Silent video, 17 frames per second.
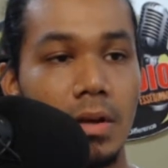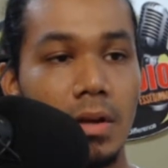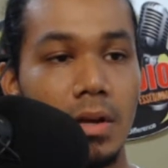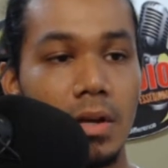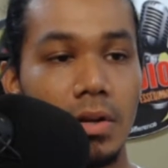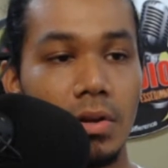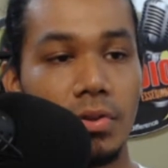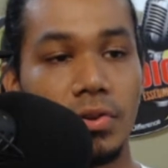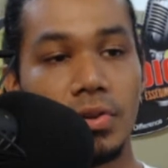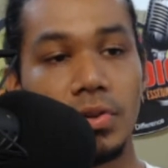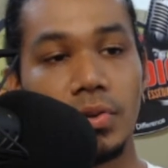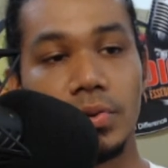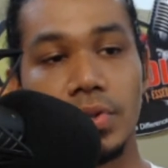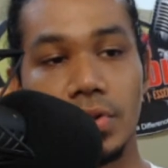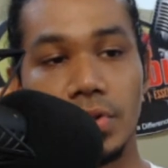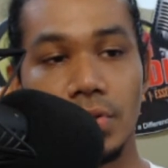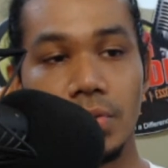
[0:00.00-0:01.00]
In other
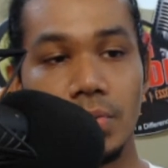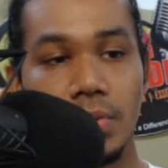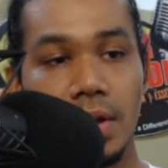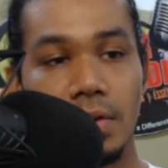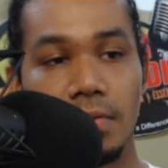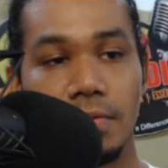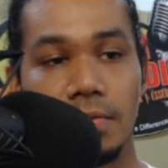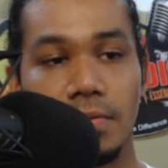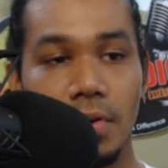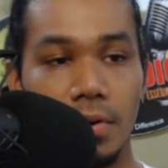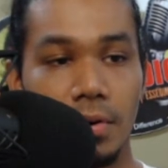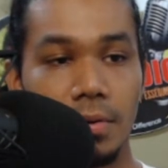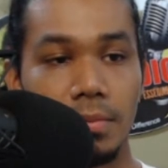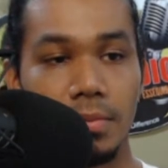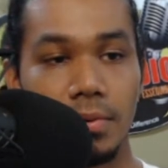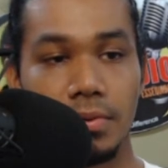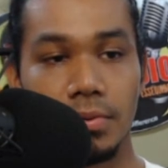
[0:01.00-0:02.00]
news, UK
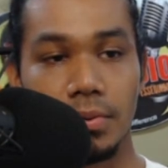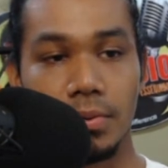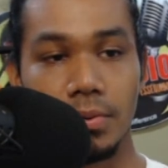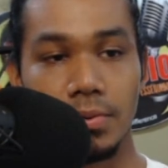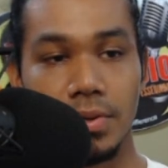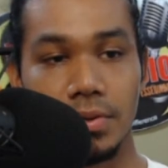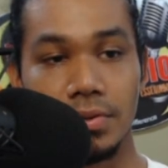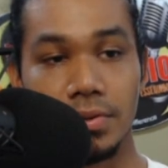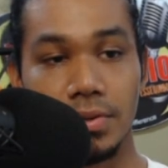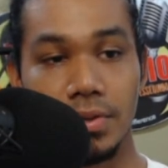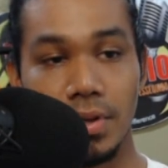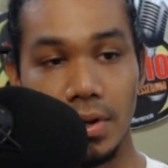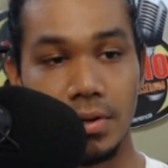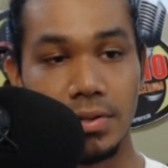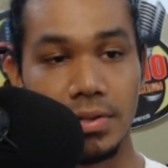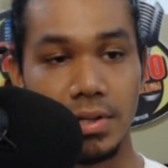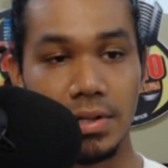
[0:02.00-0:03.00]
firm throws
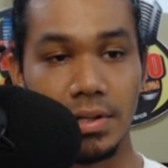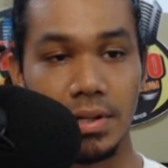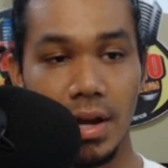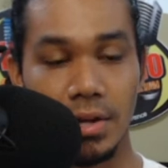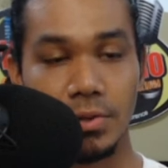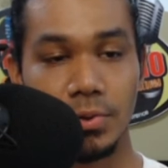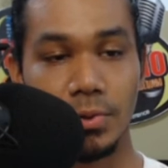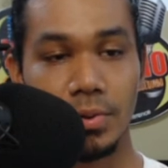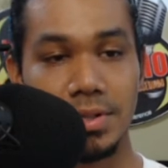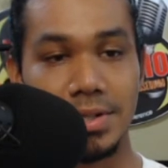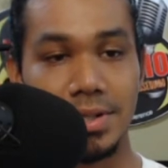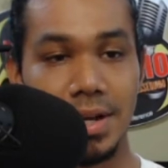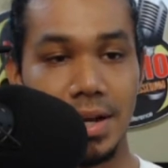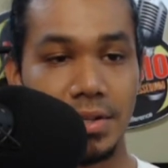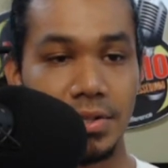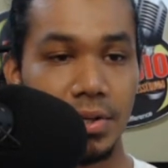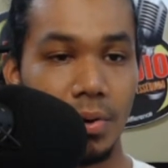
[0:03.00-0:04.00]
shares in Kaieteur and
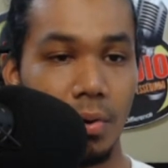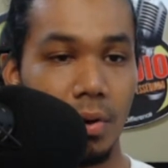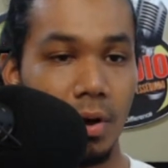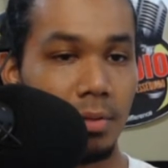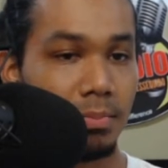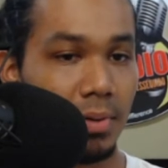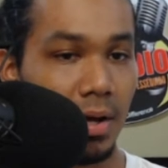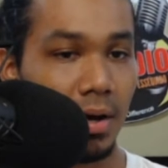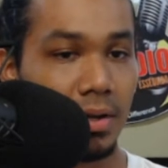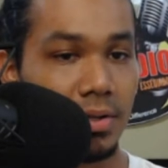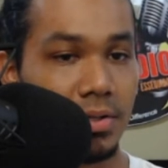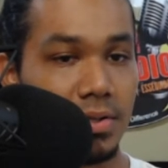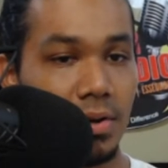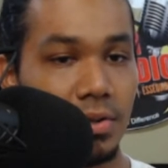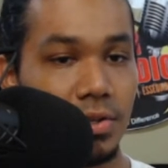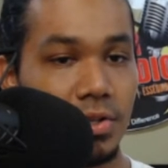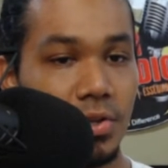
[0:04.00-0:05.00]
Kanji oil blocks
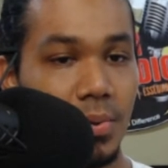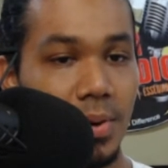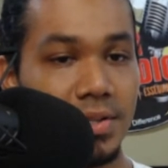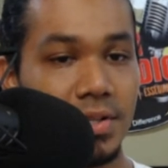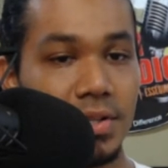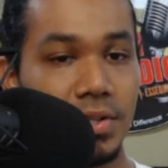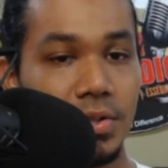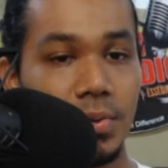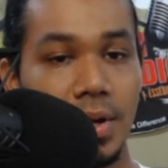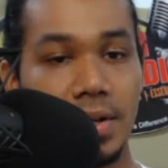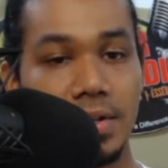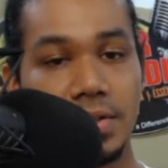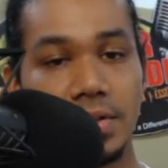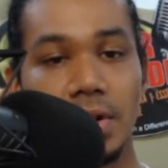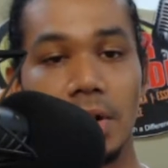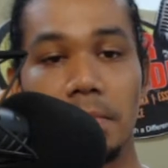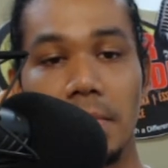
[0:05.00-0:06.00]
on US and UK
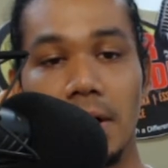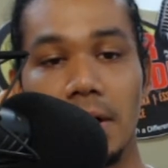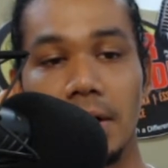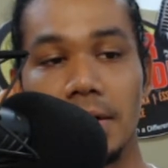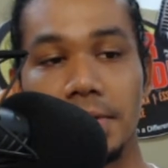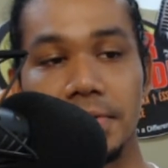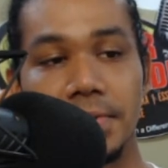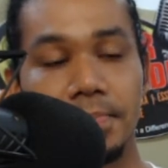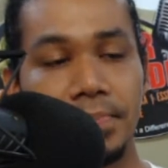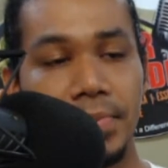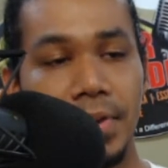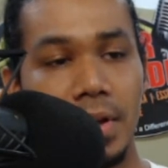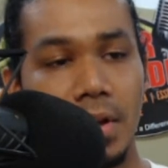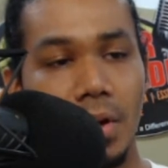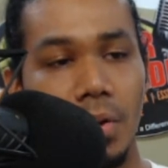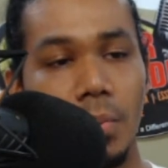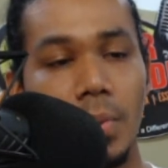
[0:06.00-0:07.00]
stock markets.
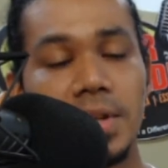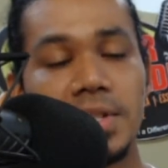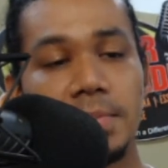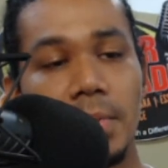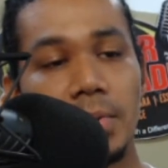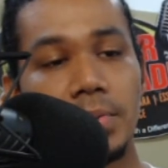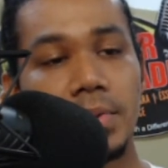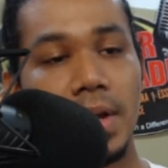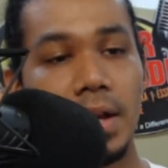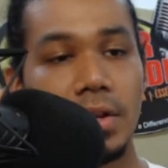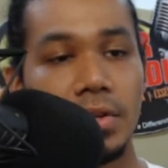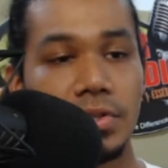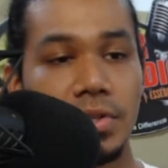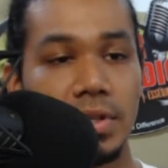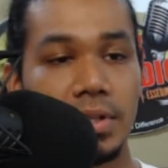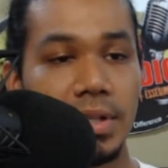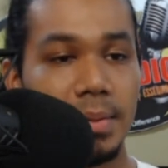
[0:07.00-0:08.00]
Westmount
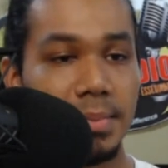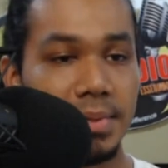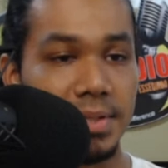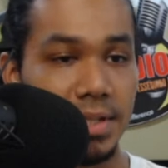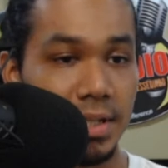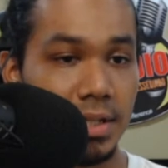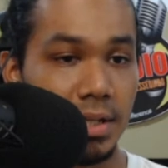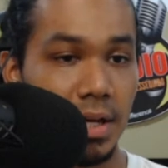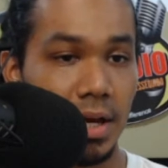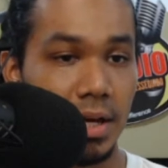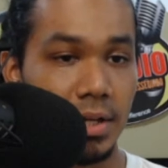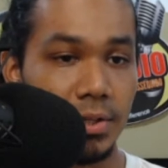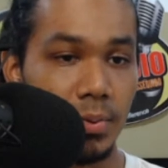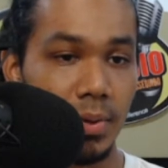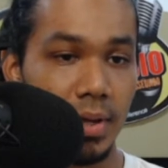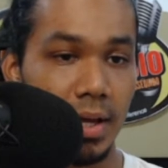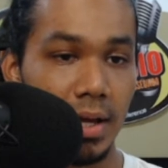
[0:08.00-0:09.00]
Energy Limited, a
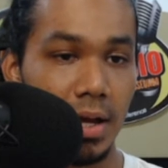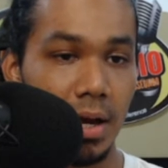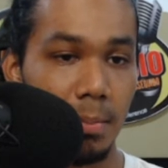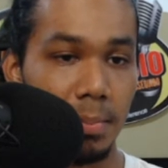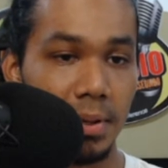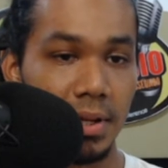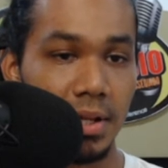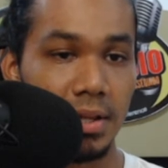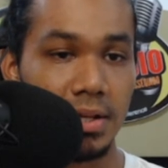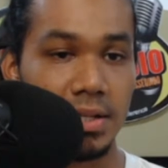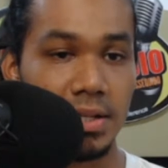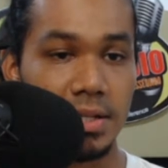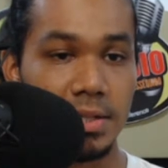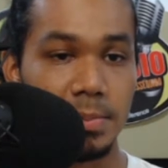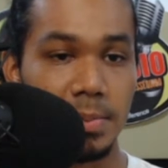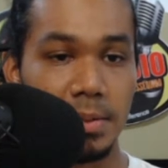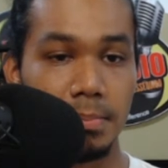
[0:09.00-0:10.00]
UK company that
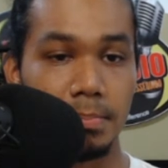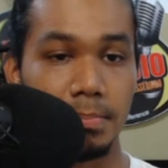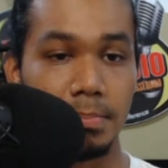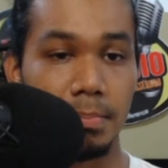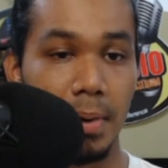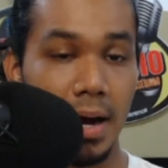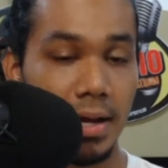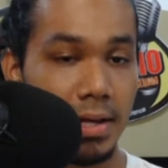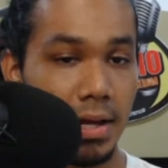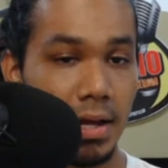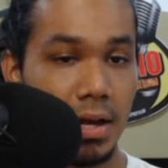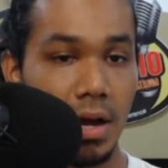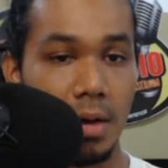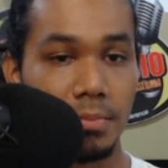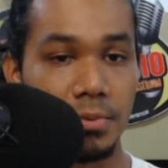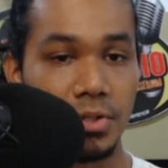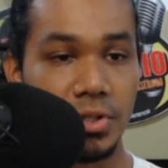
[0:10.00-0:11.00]
has been buying
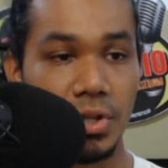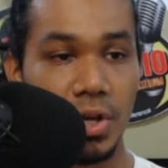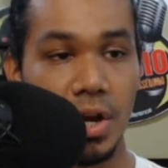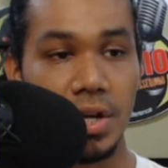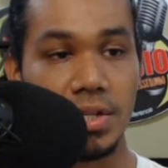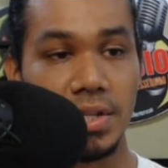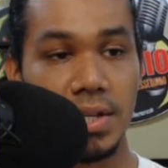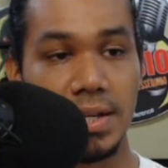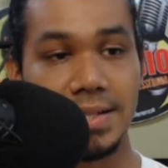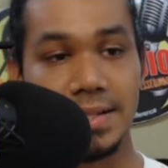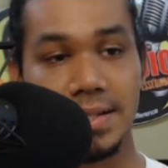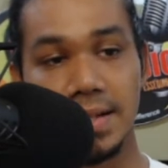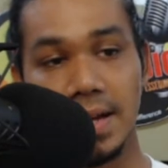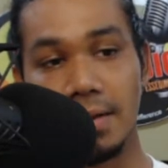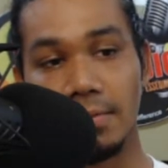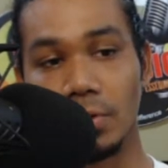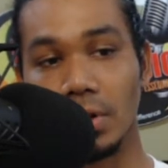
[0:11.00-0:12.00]
up shares in
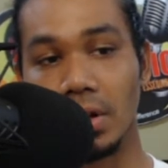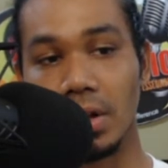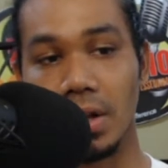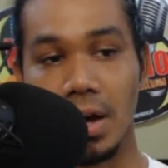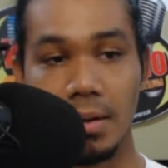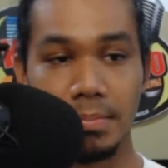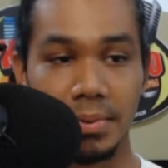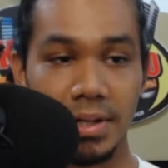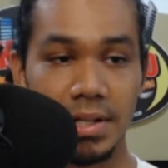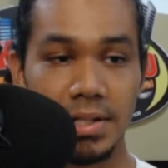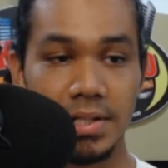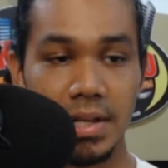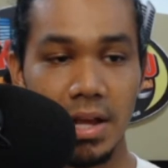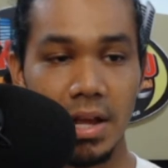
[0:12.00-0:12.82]
several companies